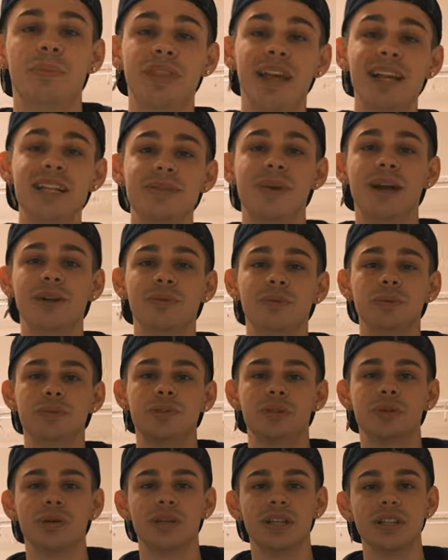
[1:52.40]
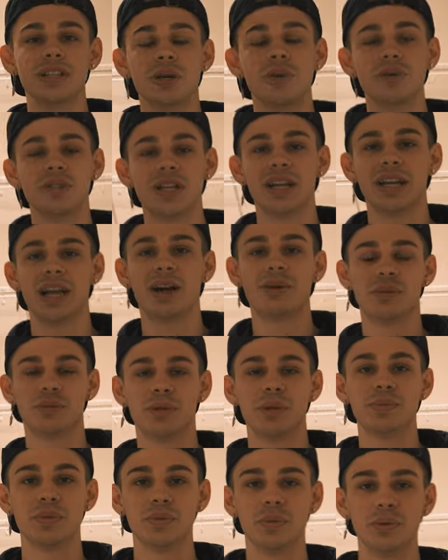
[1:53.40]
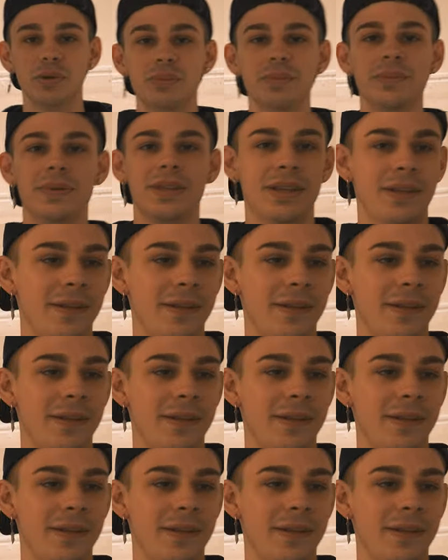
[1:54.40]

But that's my room tour. Let's go check out Trip's room.